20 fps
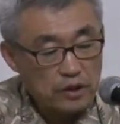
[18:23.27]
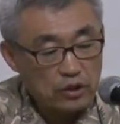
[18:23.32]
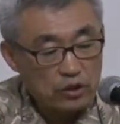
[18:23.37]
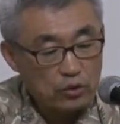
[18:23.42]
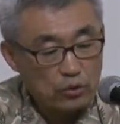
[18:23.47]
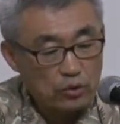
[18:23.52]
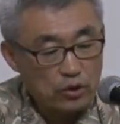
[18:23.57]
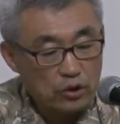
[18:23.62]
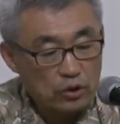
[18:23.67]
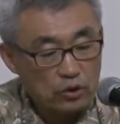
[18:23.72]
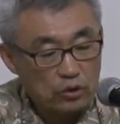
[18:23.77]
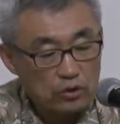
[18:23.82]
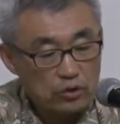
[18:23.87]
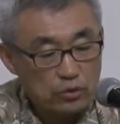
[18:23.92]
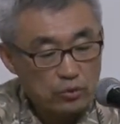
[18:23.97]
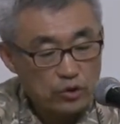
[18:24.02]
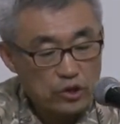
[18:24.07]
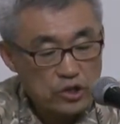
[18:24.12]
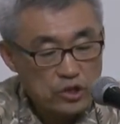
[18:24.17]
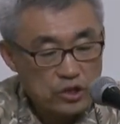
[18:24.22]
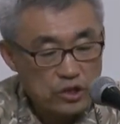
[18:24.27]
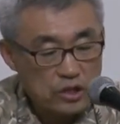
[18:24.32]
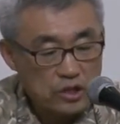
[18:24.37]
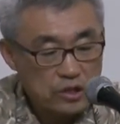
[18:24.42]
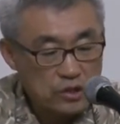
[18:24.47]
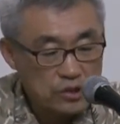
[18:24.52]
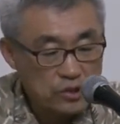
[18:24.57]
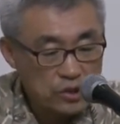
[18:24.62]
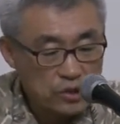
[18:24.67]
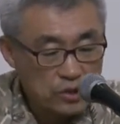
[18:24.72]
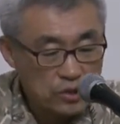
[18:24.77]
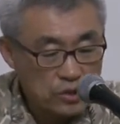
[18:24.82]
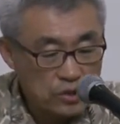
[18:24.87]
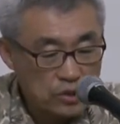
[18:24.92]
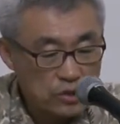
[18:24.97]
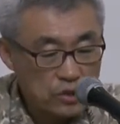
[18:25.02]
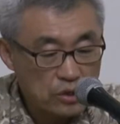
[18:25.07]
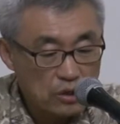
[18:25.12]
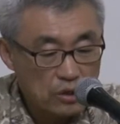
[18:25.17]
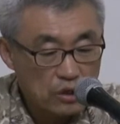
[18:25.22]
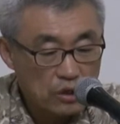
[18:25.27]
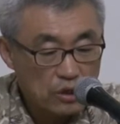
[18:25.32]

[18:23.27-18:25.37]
in the world which exists